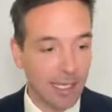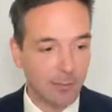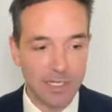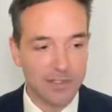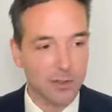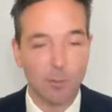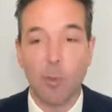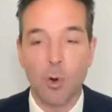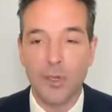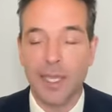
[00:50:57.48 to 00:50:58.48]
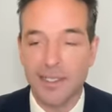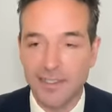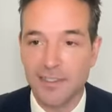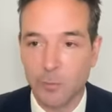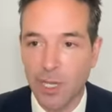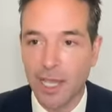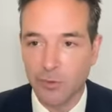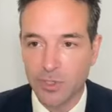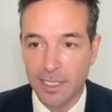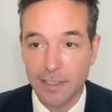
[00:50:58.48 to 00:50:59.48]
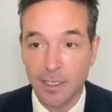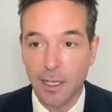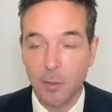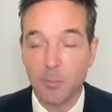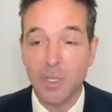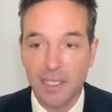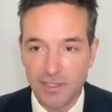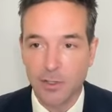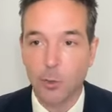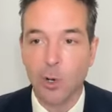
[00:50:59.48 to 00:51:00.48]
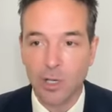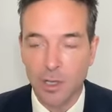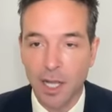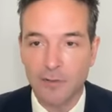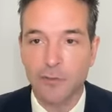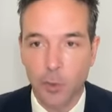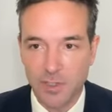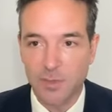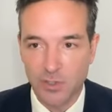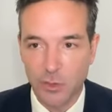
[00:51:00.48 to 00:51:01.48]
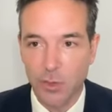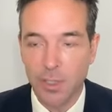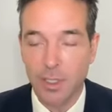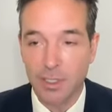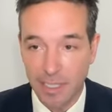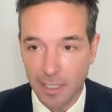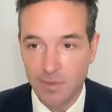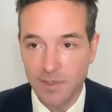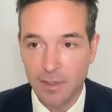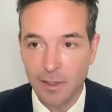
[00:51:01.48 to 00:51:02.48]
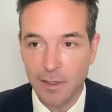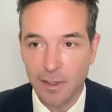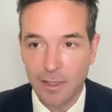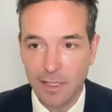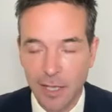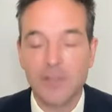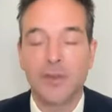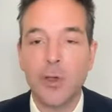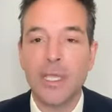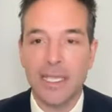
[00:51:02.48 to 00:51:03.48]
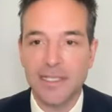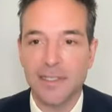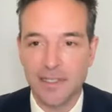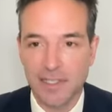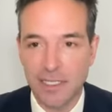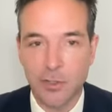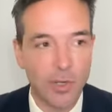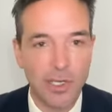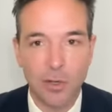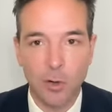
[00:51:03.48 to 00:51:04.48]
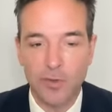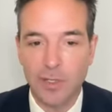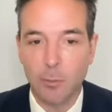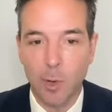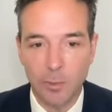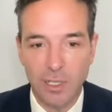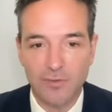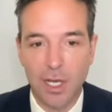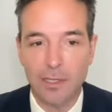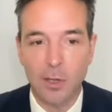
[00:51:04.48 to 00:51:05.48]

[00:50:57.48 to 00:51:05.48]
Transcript: administer more cases than we ever did, because there were a lot of force majeure claims. Now, it's very easy to see during COVID, when we've got